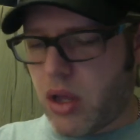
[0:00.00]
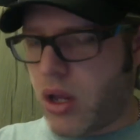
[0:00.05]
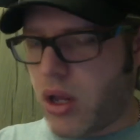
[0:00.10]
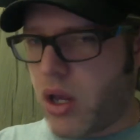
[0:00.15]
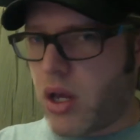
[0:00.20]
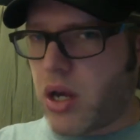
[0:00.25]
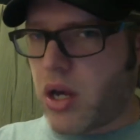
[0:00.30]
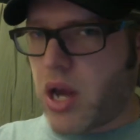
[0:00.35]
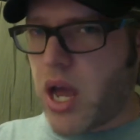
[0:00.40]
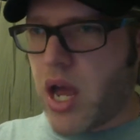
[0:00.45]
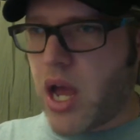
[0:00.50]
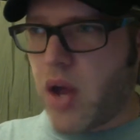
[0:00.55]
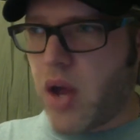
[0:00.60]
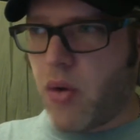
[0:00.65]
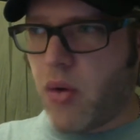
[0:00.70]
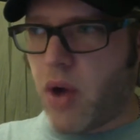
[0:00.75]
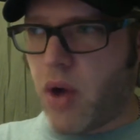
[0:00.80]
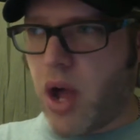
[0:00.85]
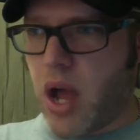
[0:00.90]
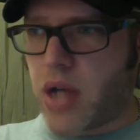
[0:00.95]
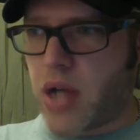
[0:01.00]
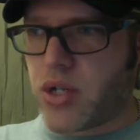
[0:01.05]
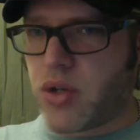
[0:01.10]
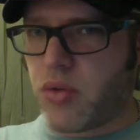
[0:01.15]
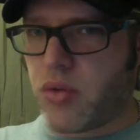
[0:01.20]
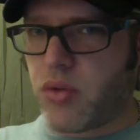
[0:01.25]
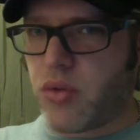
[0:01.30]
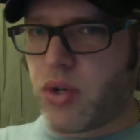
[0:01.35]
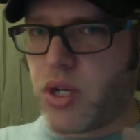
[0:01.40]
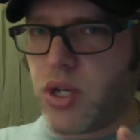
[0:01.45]
Now I
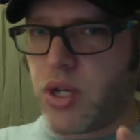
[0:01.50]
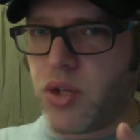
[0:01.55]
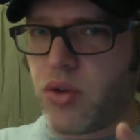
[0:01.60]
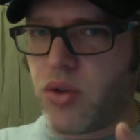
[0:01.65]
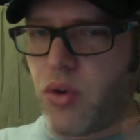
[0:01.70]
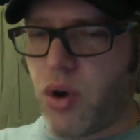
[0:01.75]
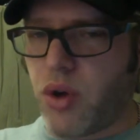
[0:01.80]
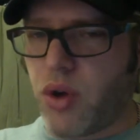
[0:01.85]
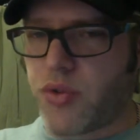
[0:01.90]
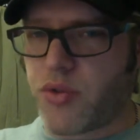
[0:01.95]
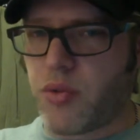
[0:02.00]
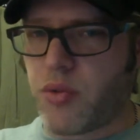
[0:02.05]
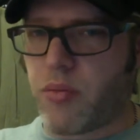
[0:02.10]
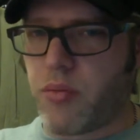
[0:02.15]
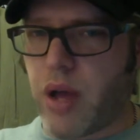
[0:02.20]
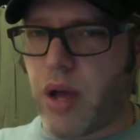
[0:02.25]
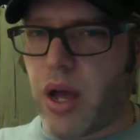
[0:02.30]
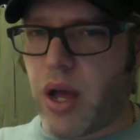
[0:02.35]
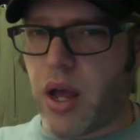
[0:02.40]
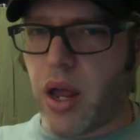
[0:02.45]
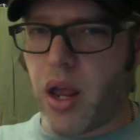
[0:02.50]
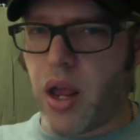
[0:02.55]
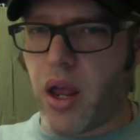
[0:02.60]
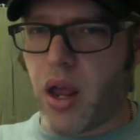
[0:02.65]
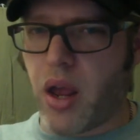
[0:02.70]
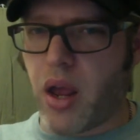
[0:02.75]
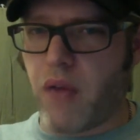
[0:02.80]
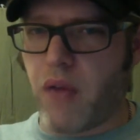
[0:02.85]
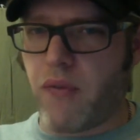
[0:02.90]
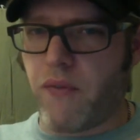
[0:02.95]
don't need to also buy
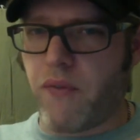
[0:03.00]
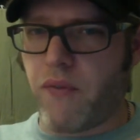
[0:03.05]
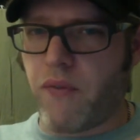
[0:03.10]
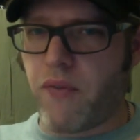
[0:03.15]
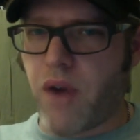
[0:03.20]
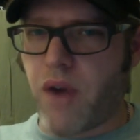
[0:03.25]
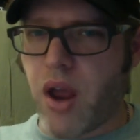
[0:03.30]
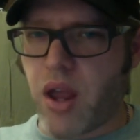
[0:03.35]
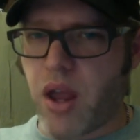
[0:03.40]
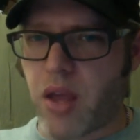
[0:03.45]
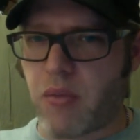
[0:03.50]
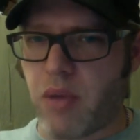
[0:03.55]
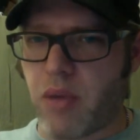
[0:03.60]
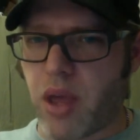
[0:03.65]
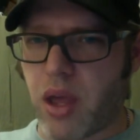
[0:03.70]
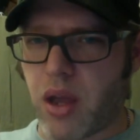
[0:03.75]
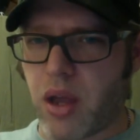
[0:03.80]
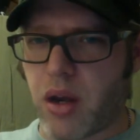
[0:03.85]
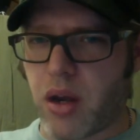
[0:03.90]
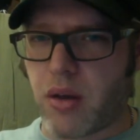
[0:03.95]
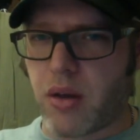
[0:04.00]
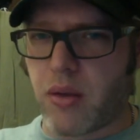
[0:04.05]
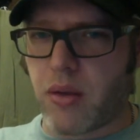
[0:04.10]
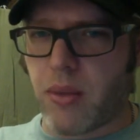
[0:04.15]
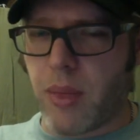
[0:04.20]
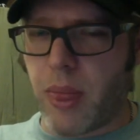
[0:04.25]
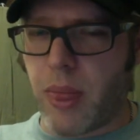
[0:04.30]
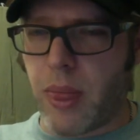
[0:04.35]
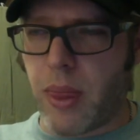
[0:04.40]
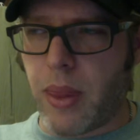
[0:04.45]
a frying pan.
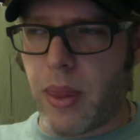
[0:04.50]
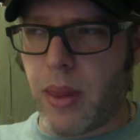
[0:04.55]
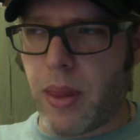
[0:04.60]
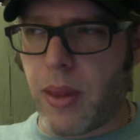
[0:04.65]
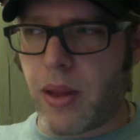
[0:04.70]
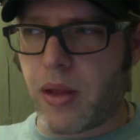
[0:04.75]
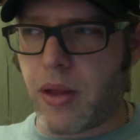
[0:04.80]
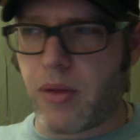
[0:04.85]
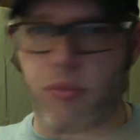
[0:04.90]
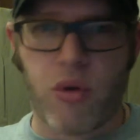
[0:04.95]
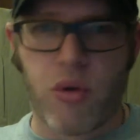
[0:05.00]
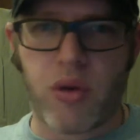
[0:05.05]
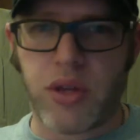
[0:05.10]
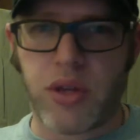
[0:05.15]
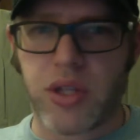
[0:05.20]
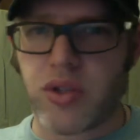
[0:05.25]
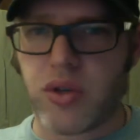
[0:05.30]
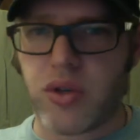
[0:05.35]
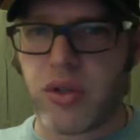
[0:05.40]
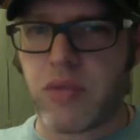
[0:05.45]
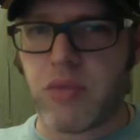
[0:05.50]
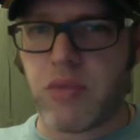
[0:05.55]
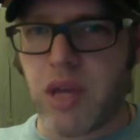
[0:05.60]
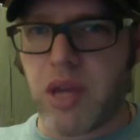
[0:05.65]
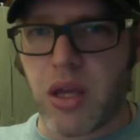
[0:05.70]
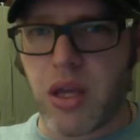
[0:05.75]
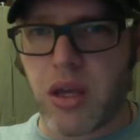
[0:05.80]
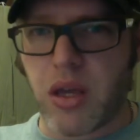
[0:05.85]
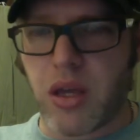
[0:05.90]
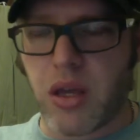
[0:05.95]
It's only
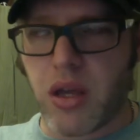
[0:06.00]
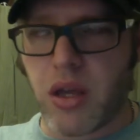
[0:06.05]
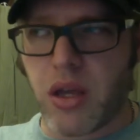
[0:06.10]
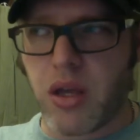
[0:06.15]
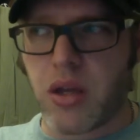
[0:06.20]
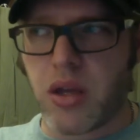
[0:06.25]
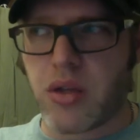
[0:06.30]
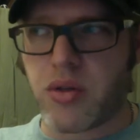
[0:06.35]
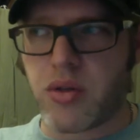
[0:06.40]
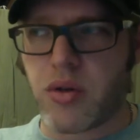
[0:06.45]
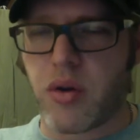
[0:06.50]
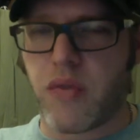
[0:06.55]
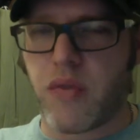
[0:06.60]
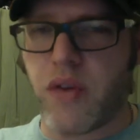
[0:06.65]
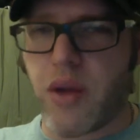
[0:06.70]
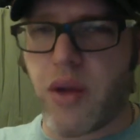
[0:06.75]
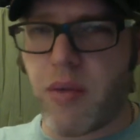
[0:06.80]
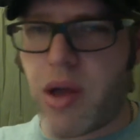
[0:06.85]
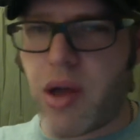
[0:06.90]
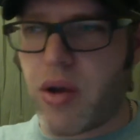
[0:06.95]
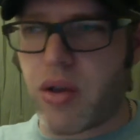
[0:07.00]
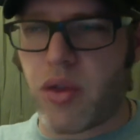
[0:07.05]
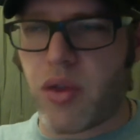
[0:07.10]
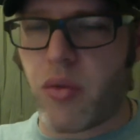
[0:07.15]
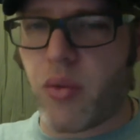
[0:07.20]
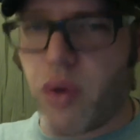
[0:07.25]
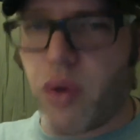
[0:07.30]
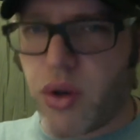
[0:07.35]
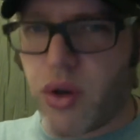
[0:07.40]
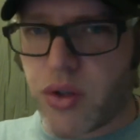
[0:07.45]
me, so if I'm out in the
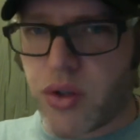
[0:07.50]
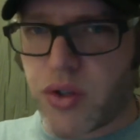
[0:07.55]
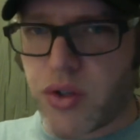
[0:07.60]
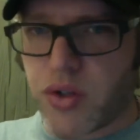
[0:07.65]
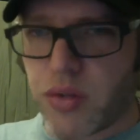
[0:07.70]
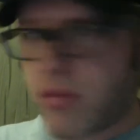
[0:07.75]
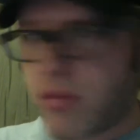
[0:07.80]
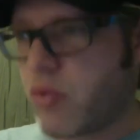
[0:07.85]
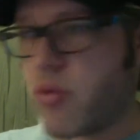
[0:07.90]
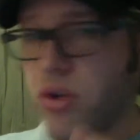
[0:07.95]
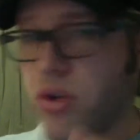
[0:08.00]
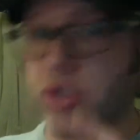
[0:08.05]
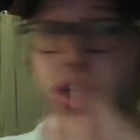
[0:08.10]
woods, worst